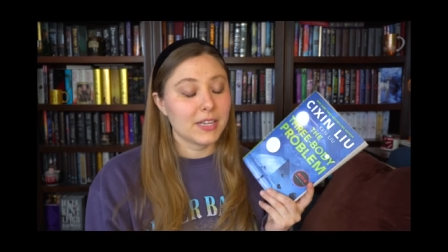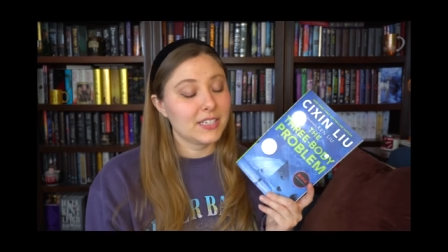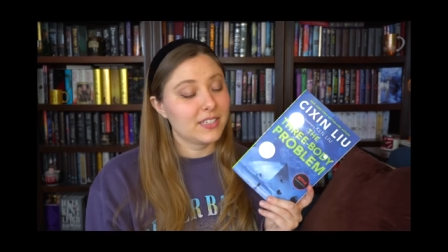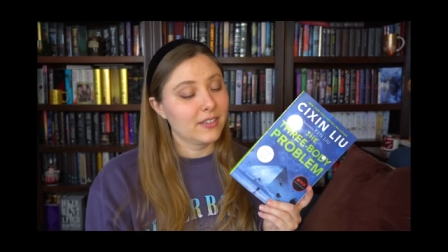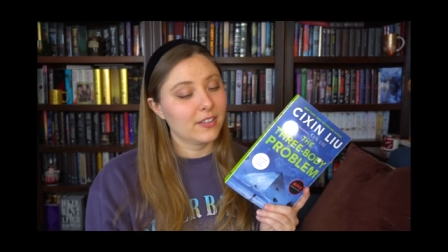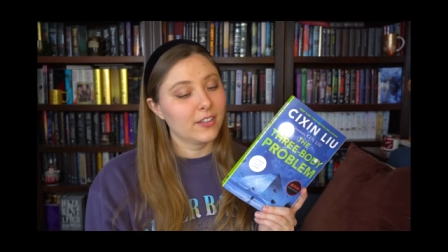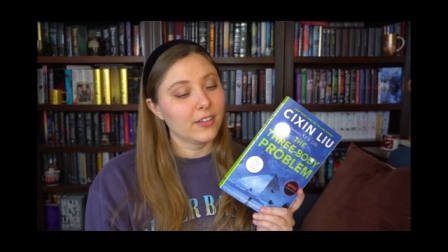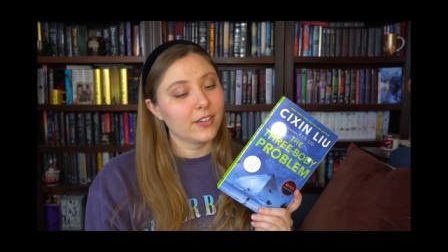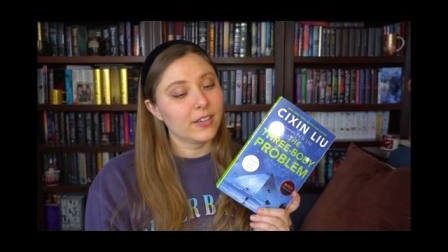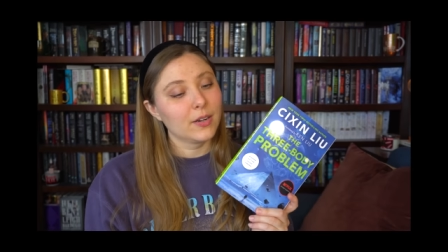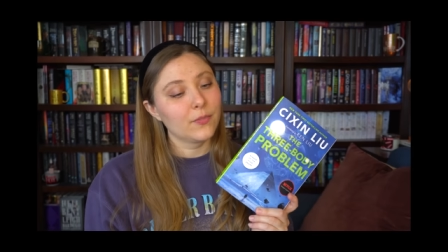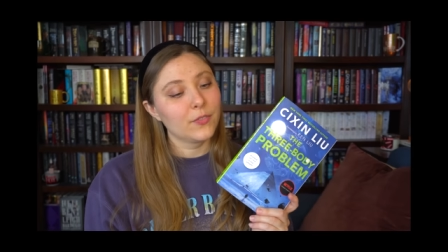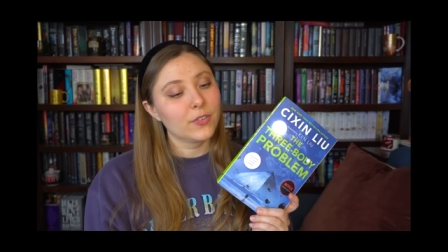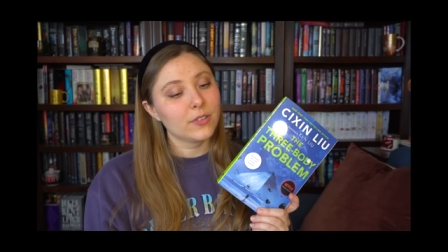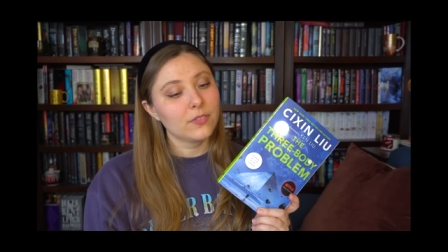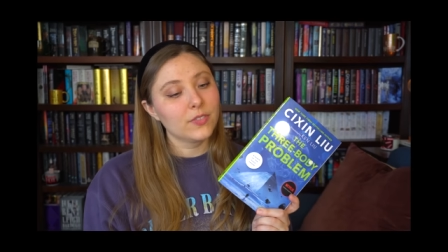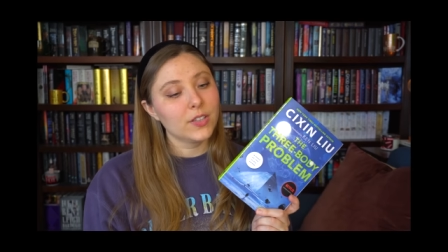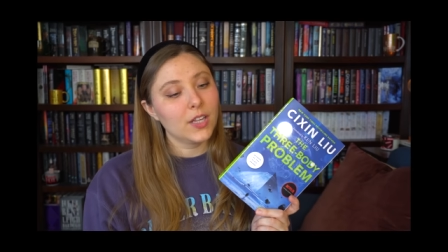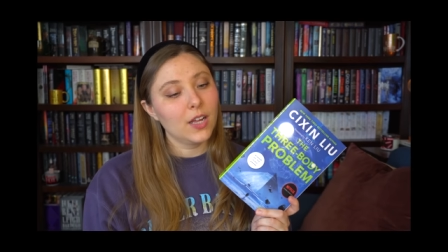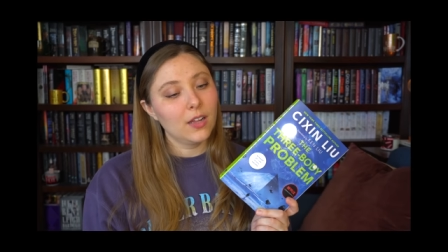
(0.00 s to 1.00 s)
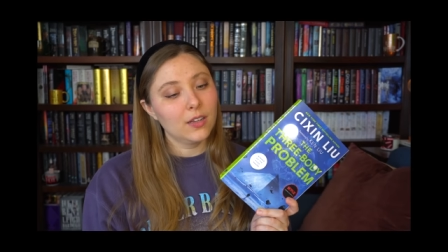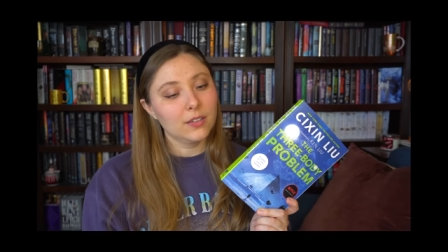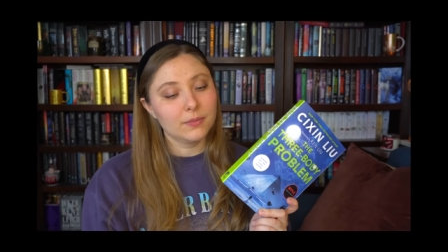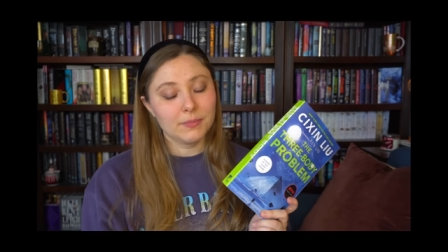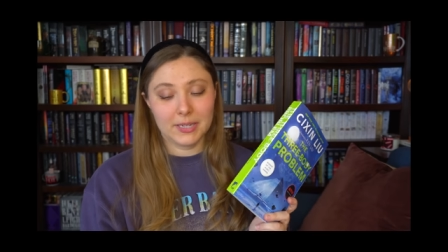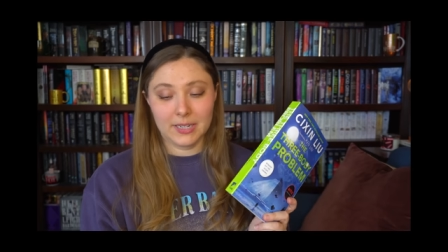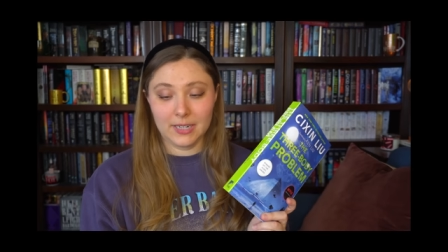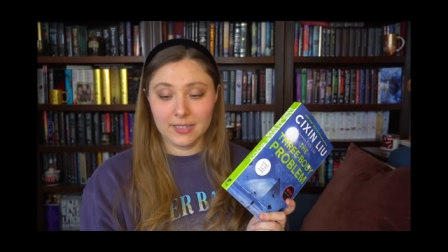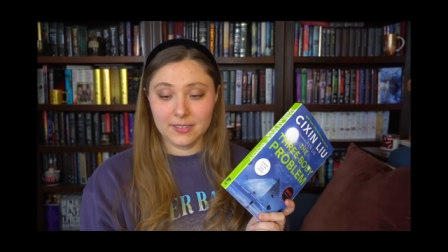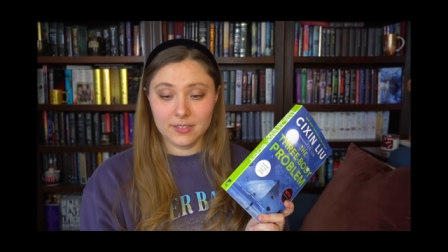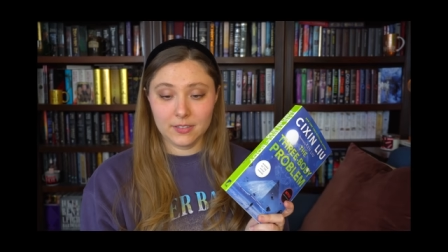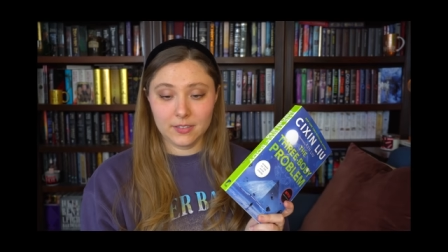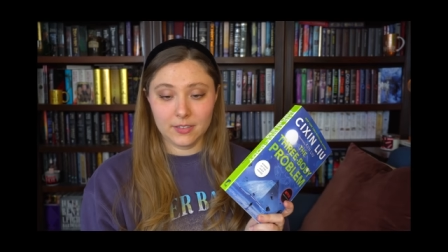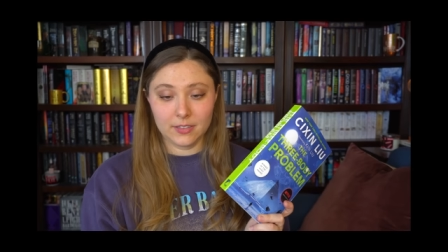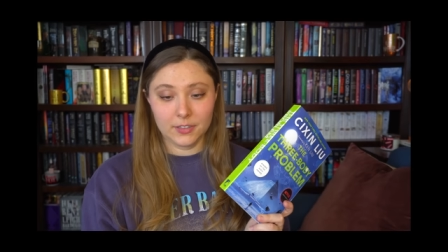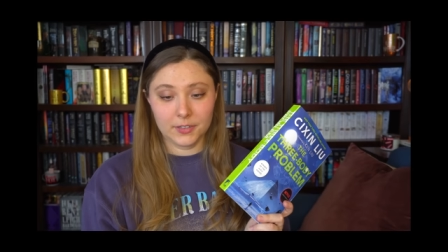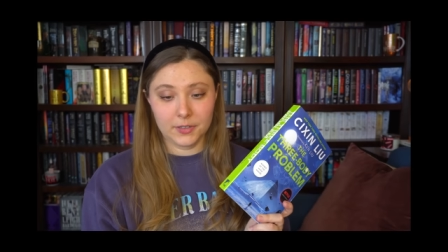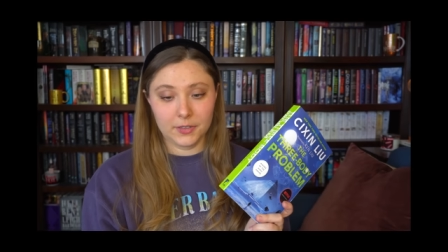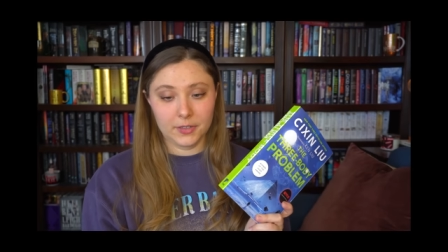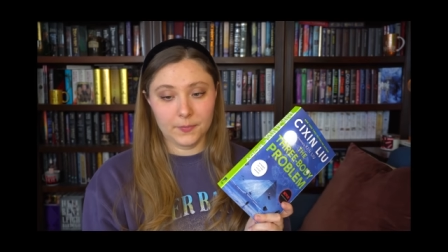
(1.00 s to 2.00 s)
I didn't look it up for the vlog. Man, I still
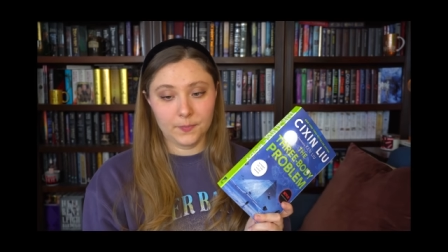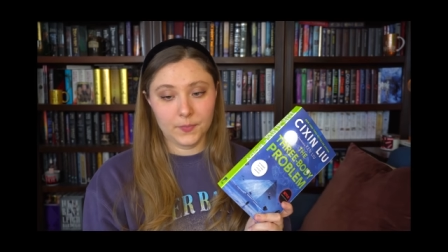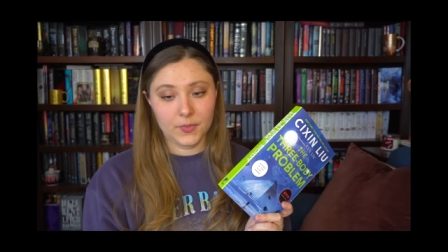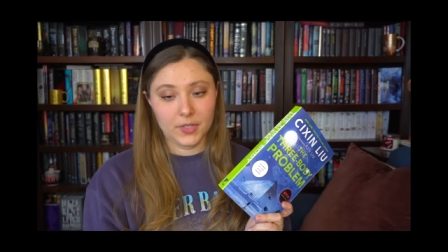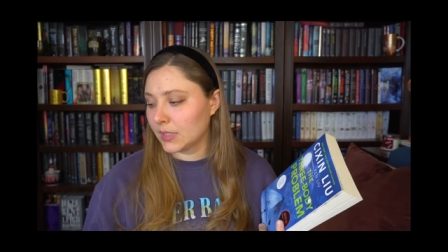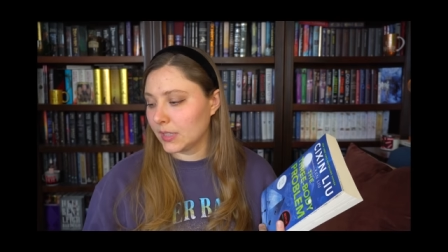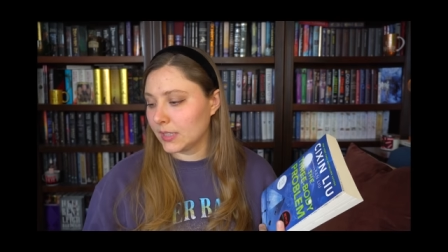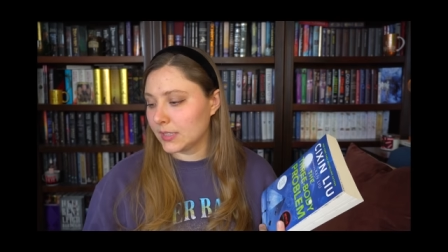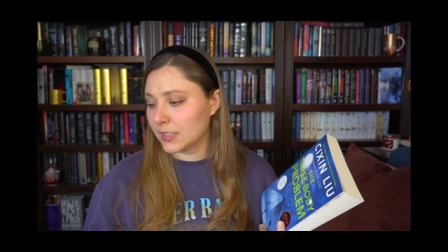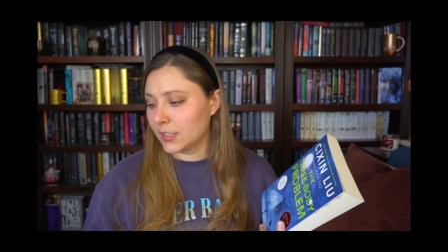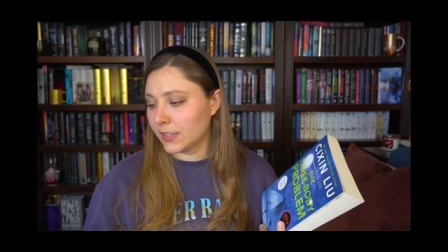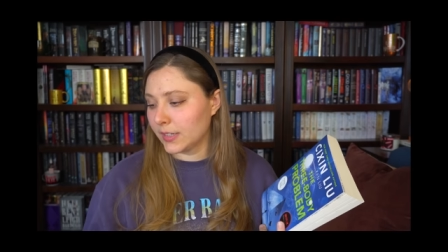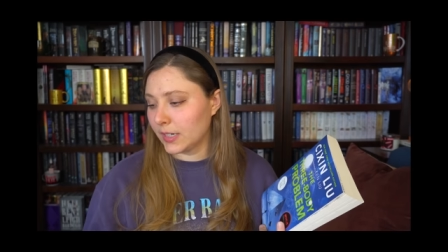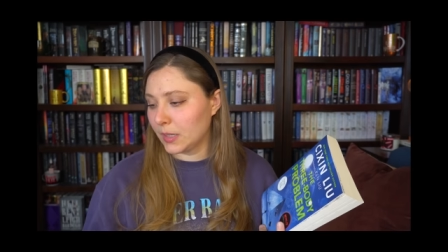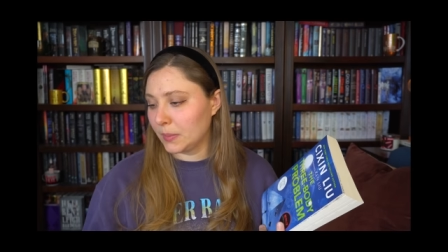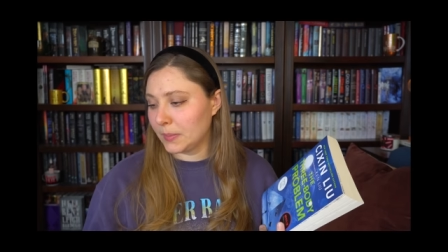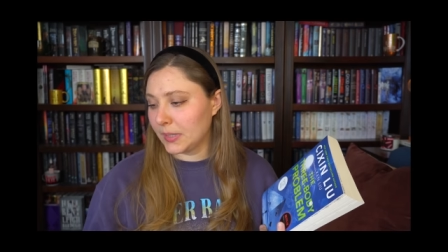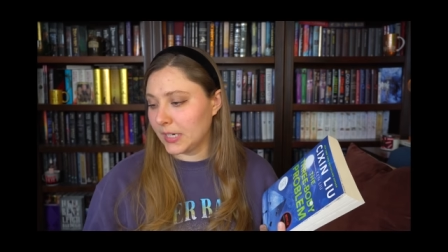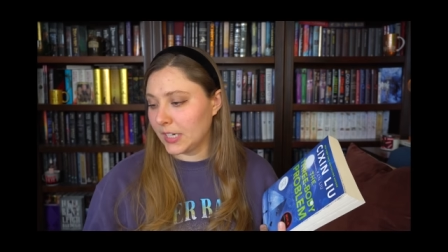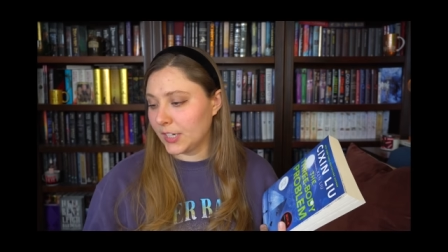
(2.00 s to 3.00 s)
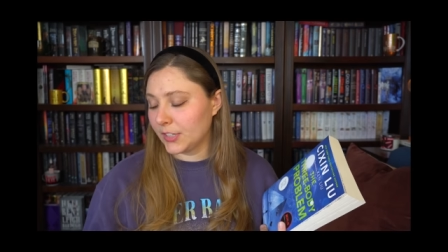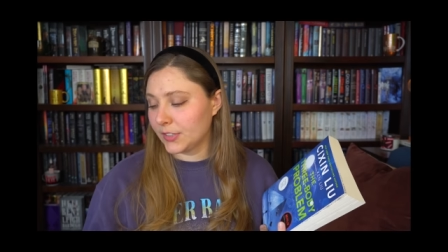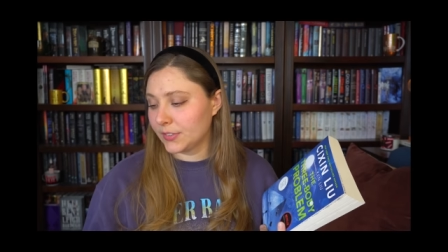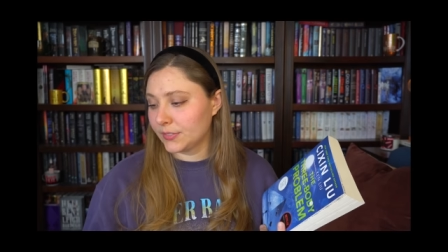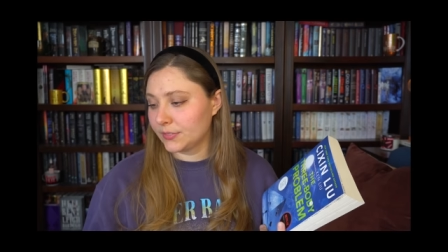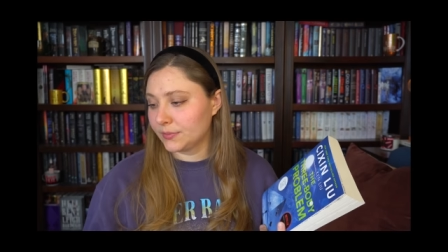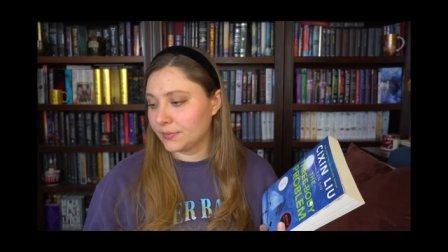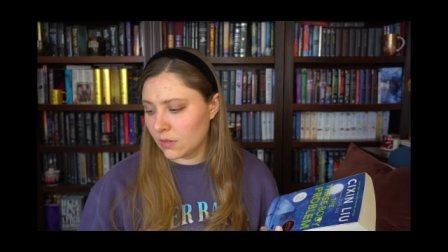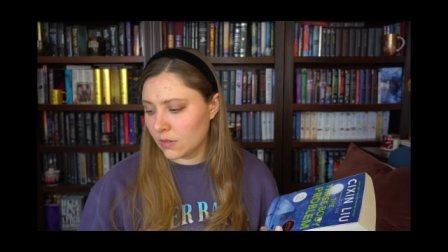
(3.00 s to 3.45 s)
didn't look it up. Let's look it up now.